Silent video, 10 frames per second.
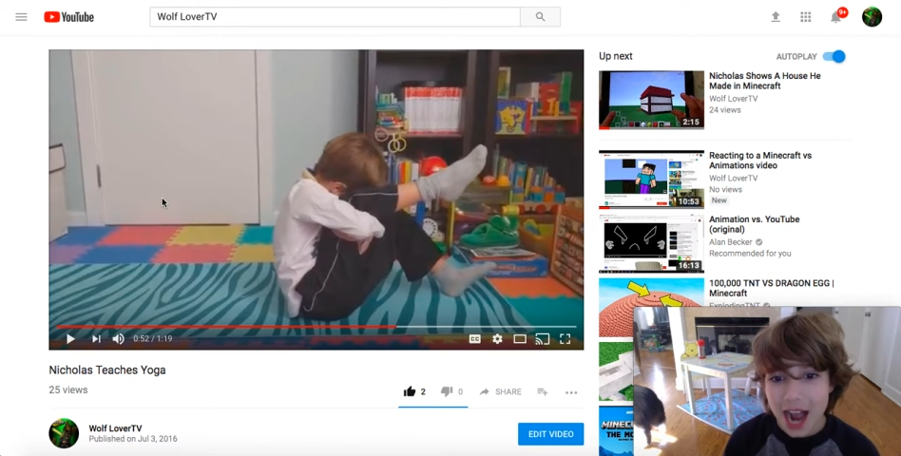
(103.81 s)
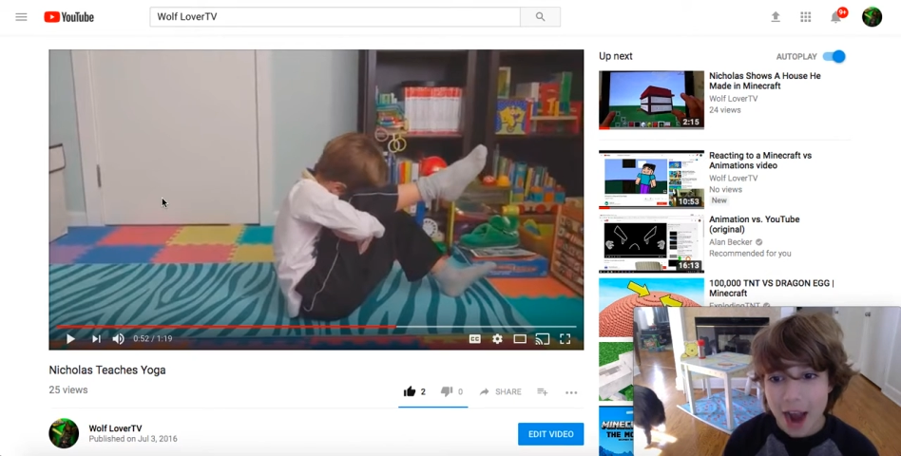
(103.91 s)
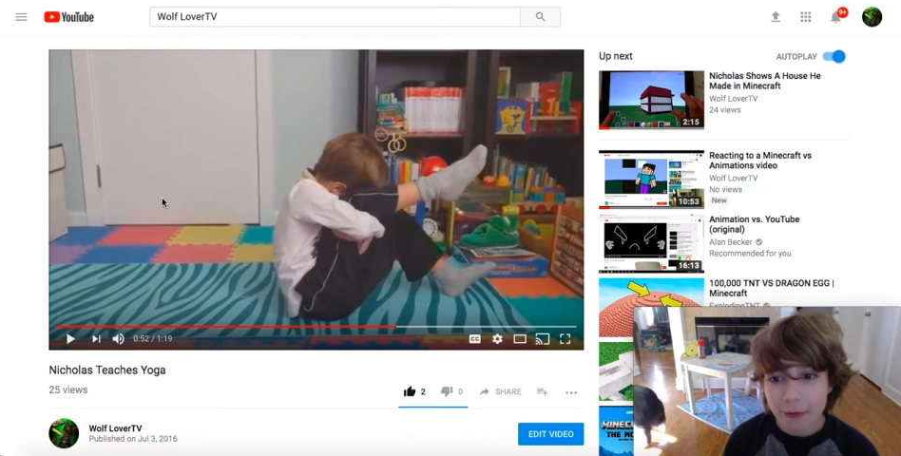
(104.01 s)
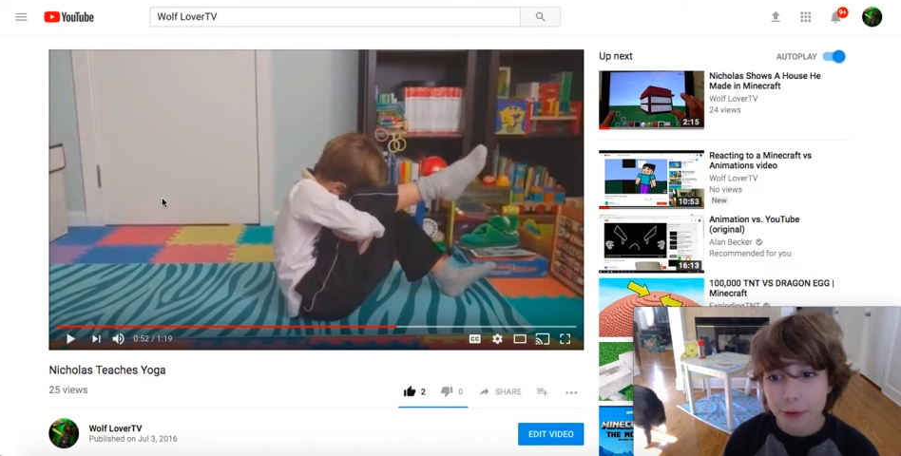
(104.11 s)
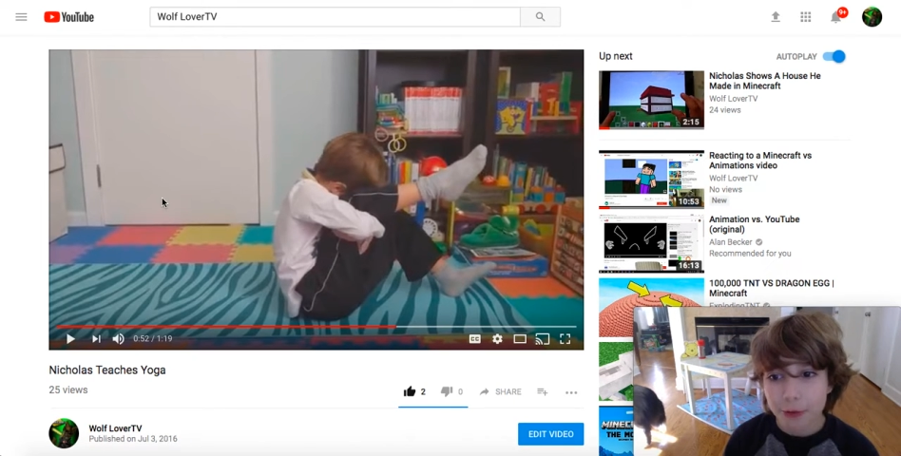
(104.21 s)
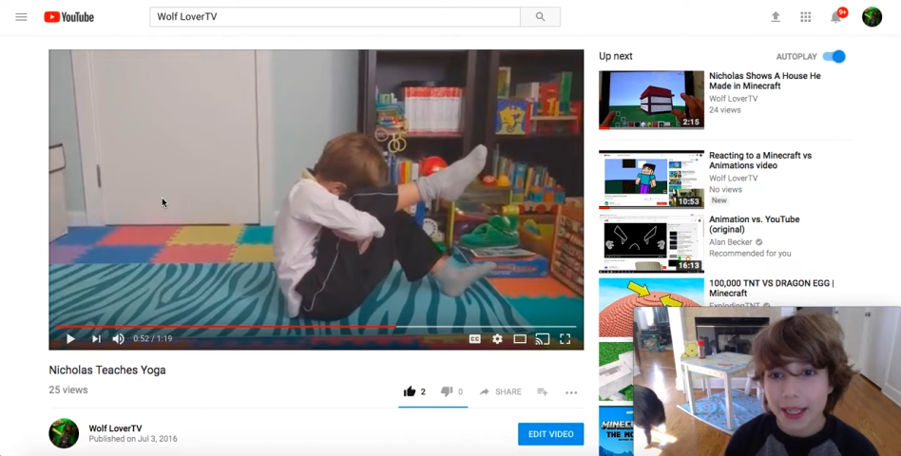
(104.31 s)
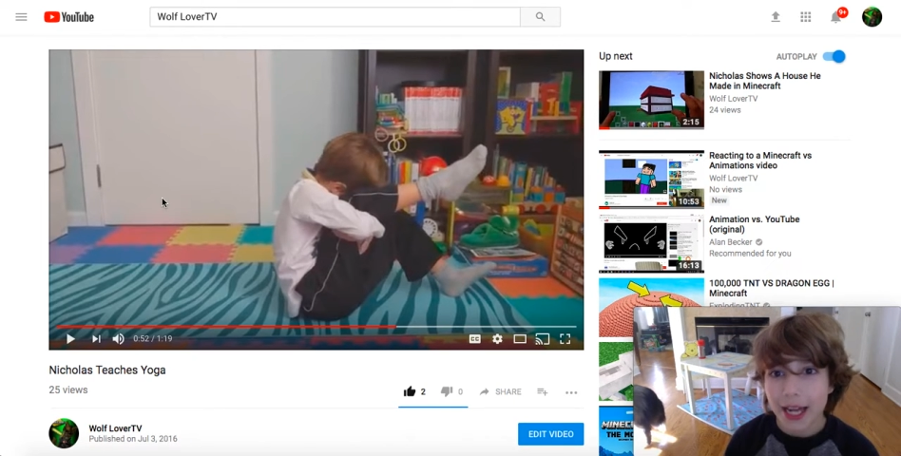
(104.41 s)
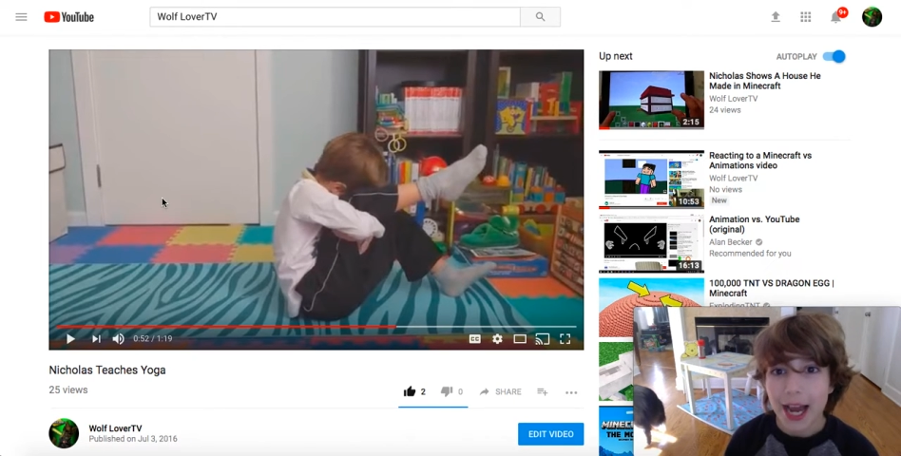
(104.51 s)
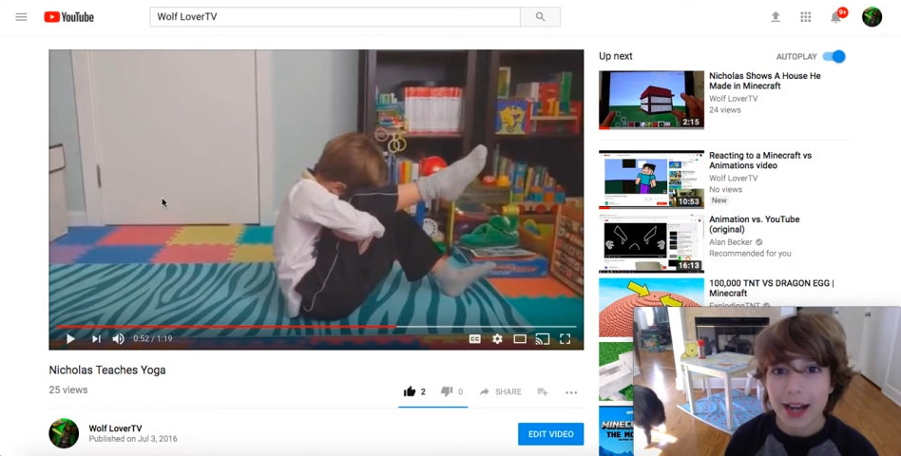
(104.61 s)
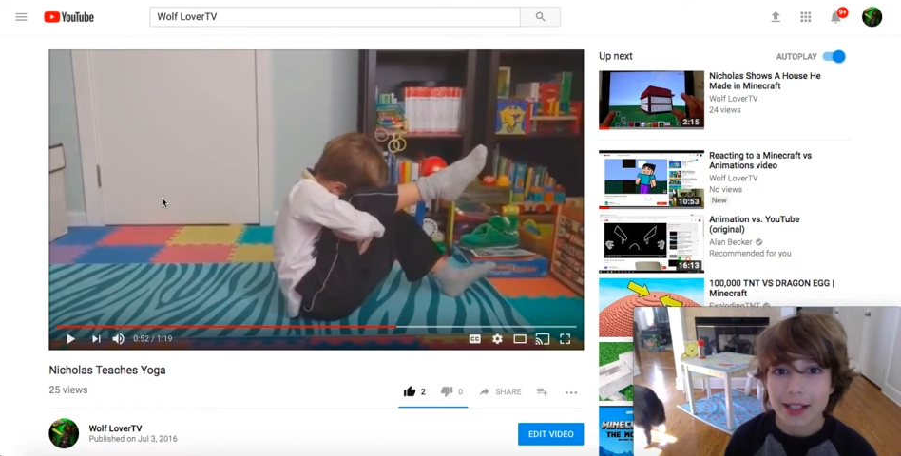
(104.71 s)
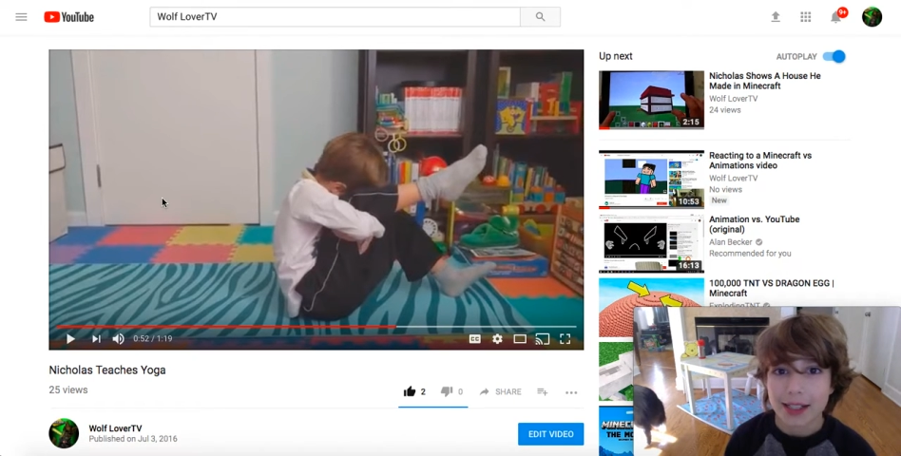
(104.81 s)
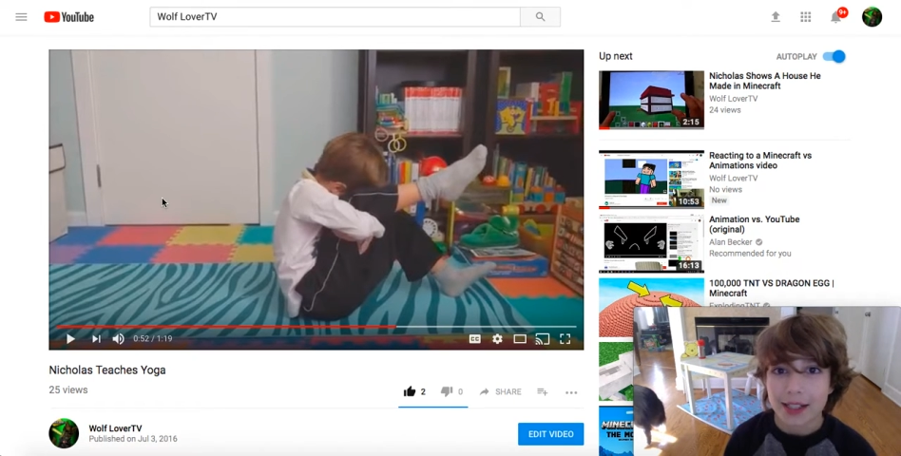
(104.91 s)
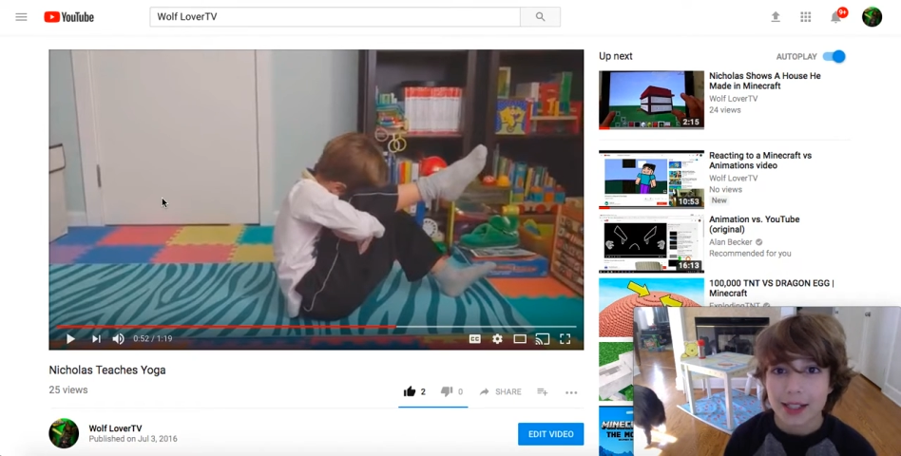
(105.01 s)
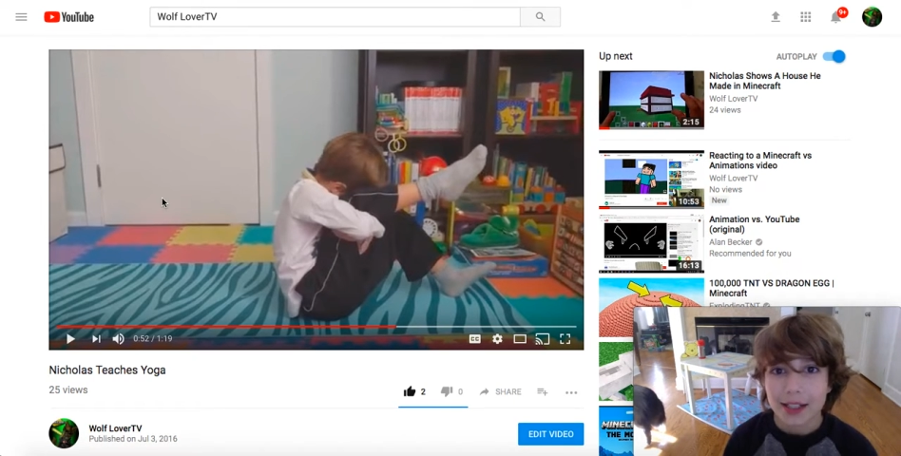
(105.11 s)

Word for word: I will react